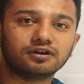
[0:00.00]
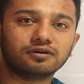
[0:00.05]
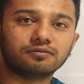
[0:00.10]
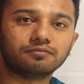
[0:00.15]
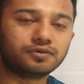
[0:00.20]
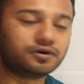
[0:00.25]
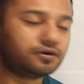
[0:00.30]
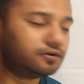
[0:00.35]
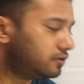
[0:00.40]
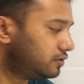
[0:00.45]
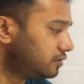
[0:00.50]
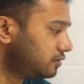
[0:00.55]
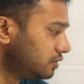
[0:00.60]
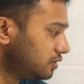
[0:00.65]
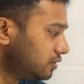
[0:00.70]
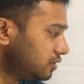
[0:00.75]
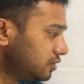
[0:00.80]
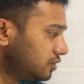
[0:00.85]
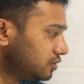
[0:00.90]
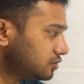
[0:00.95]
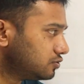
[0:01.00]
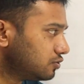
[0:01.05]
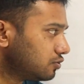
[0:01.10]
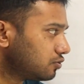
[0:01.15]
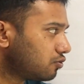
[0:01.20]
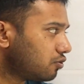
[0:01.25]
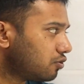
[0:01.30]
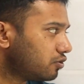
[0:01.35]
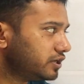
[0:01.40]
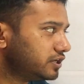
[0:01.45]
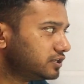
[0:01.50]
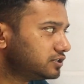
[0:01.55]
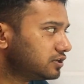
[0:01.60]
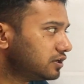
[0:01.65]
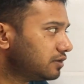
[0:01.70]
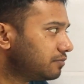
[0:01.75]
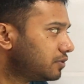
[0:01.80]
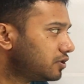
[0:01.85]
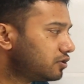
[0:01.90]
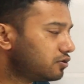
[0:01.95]
number. So coordination
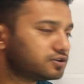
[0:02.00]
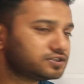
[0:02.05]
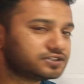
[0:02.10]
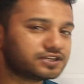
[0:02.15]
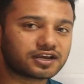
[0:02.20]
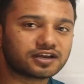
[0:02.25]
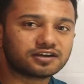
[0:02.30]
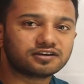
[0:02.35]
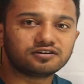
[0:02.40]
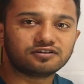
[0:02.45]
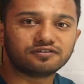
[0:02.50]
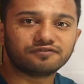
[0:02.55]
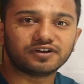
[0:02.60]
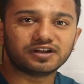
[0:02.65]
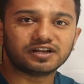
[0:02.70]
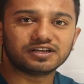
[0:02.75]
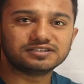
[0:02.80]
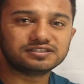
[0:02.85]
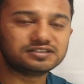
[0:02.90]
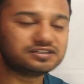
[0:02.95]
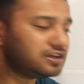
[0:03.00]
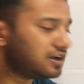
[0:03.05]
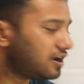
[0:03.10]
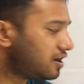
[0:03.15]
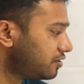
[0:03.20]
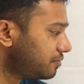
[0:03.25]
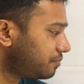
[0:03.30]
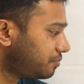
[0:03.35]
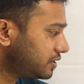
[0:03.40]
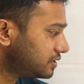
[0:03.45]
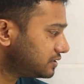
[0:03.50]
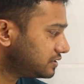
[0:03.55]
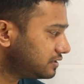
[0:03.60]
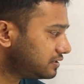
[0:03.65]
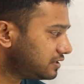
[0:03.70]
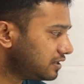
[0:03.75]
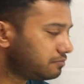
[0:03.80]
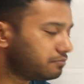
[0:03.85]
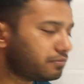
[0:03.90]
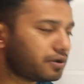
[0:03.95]
number or secondary valency are
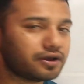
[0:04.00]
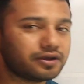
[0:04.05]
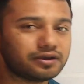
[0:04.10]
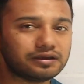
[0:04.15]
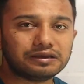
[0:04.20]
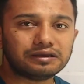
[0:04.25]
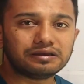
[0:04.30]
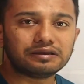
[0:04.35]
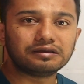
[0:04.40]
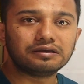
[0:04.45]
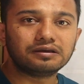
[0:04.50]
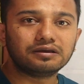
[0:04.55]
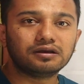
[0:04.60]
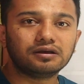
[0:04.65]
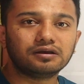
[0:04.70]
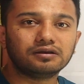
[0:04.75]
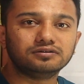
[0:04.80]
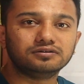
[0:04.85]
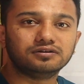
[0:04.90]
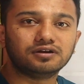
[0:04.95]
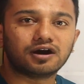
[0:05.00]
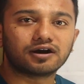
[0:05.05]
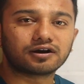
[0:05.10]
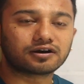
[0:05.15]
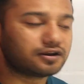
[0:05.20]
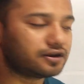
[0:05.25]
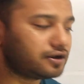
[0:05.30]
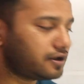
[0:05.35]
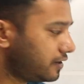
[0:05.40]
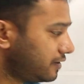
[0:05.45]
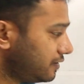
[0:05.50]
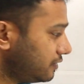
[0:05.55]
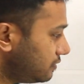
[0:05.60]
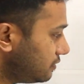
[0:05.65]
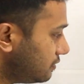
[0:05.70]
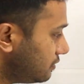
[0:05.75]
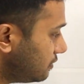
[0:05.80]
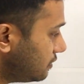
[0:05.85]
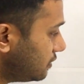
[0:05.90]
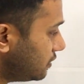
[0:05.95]
represented by a dark line.
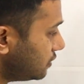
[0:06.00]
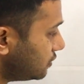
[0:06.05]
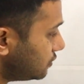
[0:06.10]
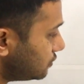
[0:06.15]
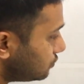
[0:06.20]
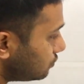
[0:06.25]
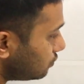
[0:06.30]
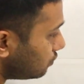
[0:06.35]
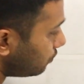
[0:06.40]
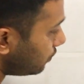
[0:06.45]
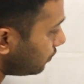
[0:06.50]
So